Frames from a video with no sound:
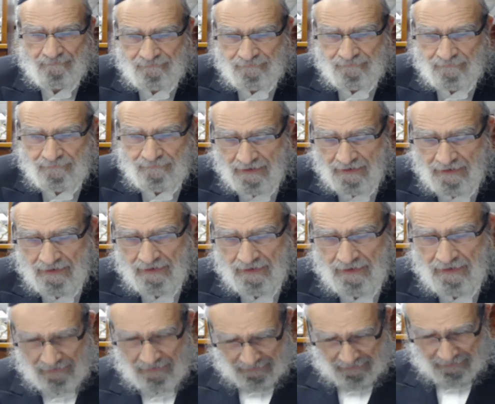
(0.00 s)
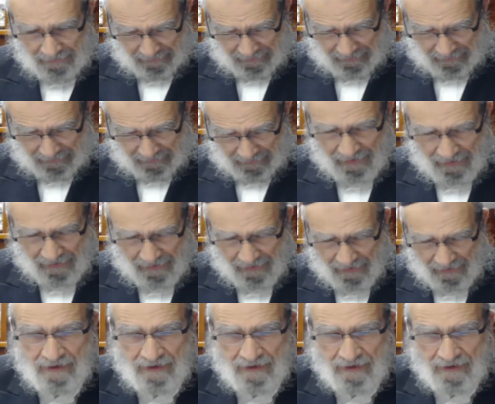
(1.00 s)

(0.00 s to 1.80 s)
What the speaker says: Nothing is said.